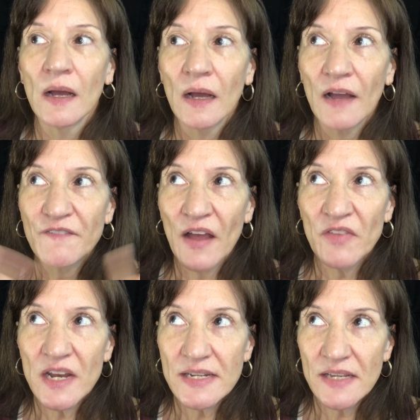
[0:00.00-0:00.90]
I found
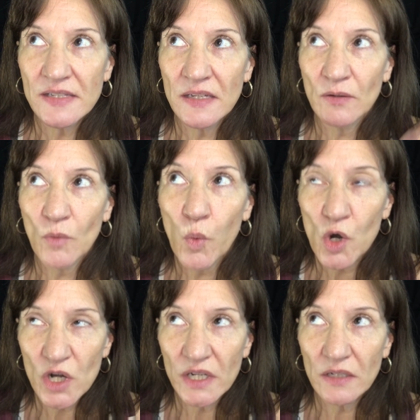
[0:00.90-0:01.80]
that it doesn't
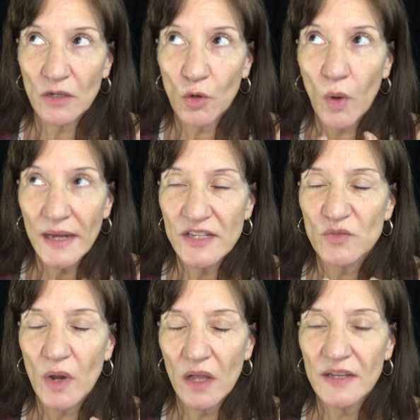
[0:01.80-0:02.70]
work quite as
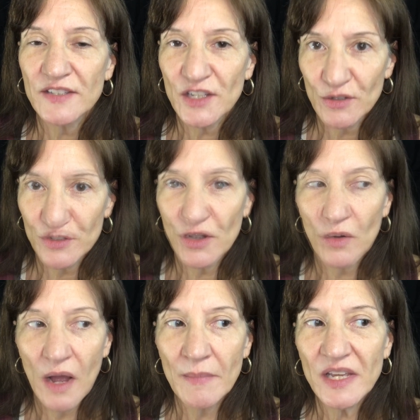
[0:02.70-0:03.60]
well as it used to.
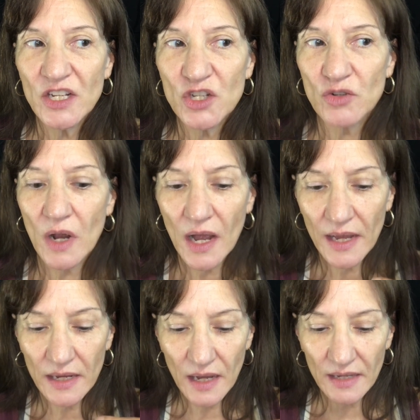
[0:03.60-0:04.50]
I'm gonna
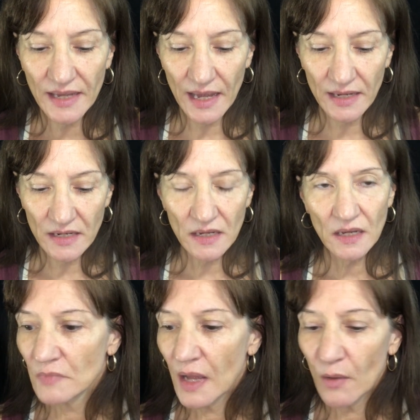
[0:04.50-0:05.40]
try again
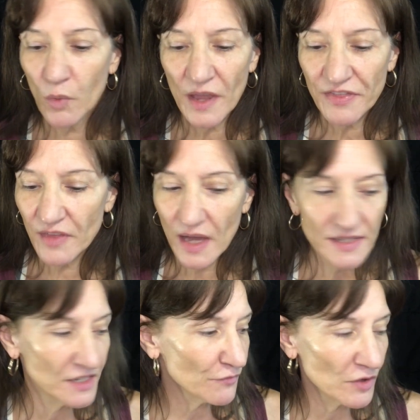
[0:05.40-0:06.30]
with a
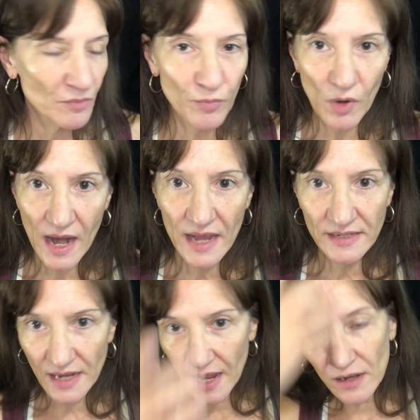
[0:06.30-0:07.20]
different
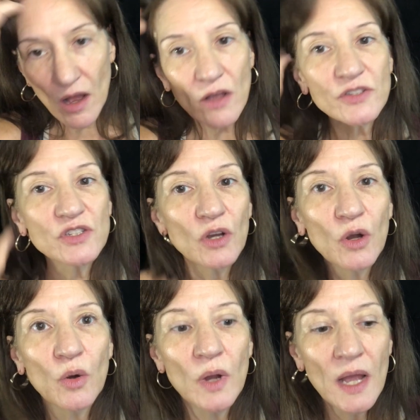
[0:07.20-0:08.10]
brand and
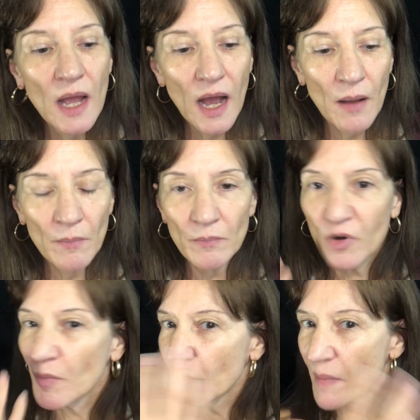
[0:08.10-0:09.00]
also
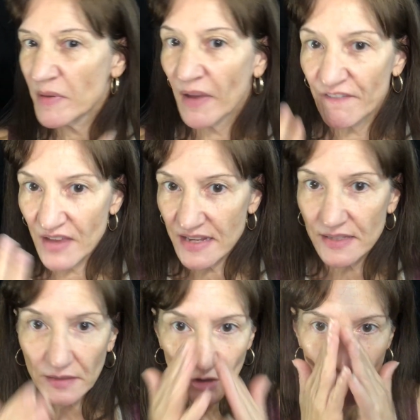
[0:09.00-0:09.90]
prepping my face a
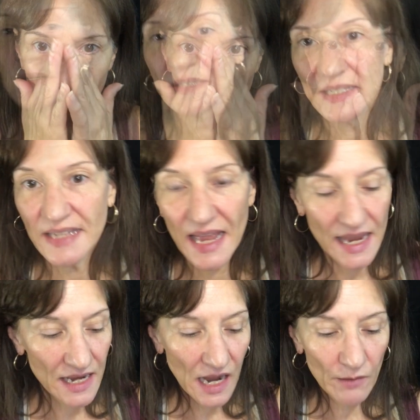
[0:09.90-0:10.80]
little better.
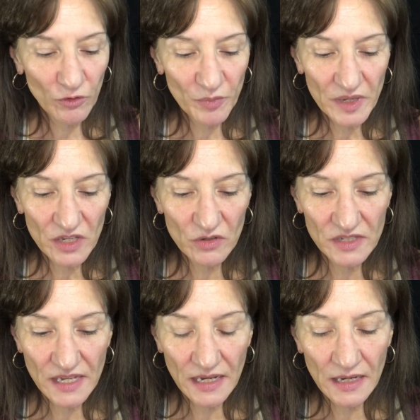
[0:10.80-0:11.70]
Today I will be
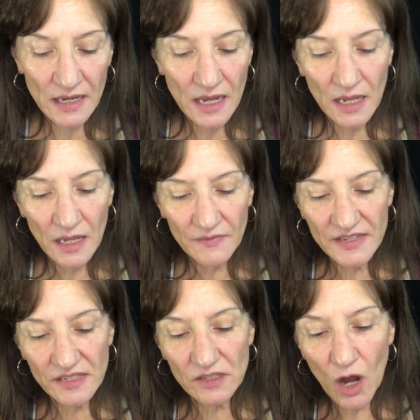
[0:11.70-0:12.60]
using,
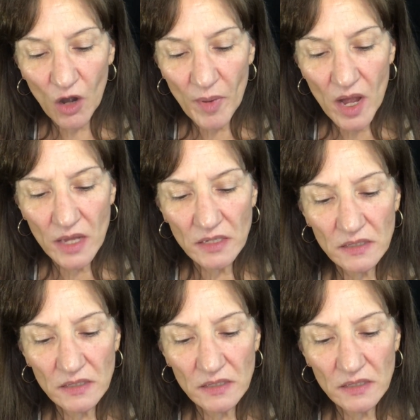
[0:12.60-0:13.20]
this is Arbonne